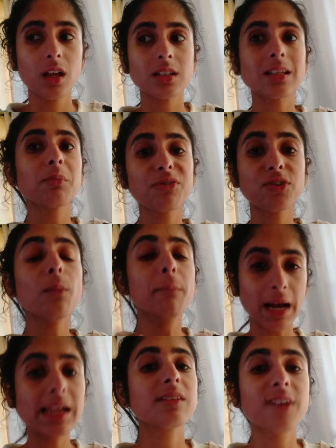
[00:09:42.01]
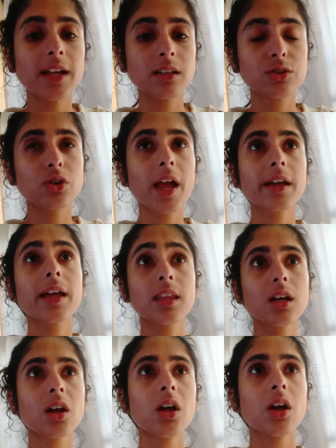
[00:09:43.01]
Some of you might find it drying. I
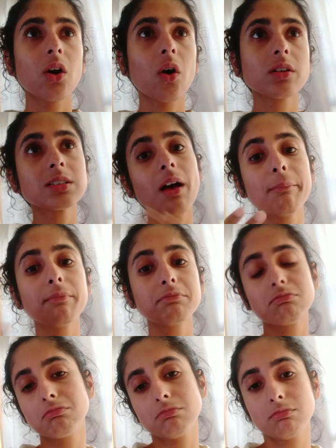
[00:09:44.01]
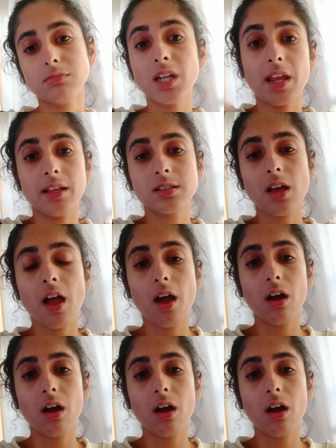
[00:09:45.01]
think on some days,